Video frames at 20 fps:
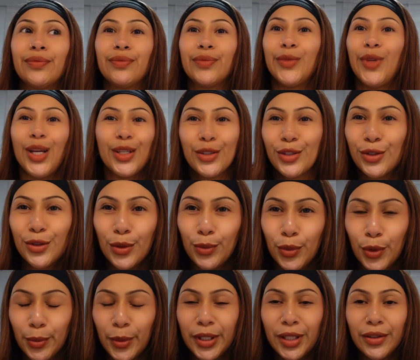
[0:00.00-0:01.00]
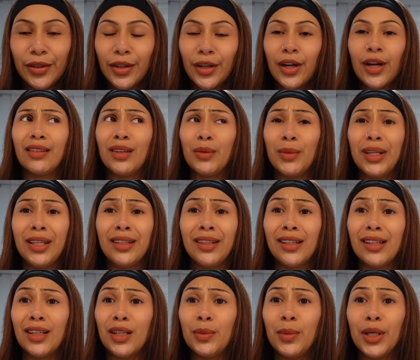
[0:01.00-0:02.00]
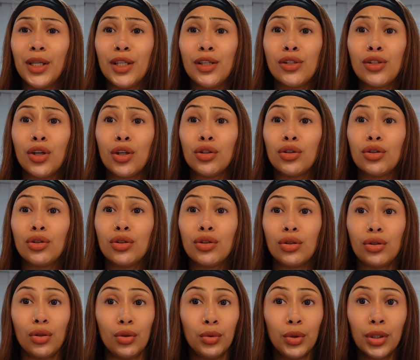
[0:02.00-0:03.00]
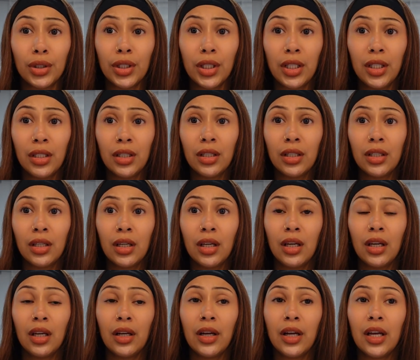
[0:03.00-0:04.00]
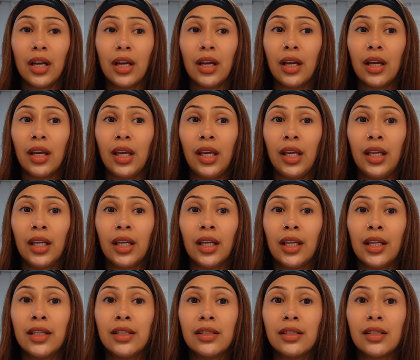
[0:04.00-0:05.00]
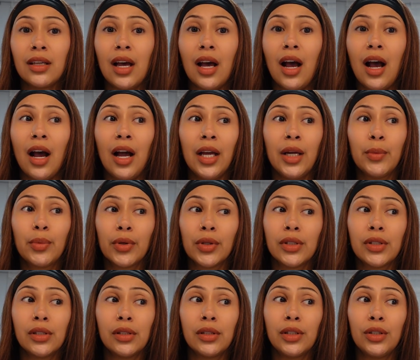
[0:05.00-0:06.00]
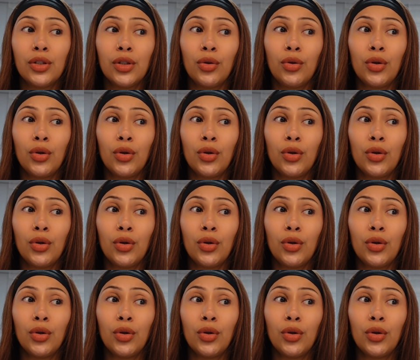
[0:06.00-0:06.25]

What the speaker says: yeah, just don't put money in there. The money in the club is so dirty. And I personally don't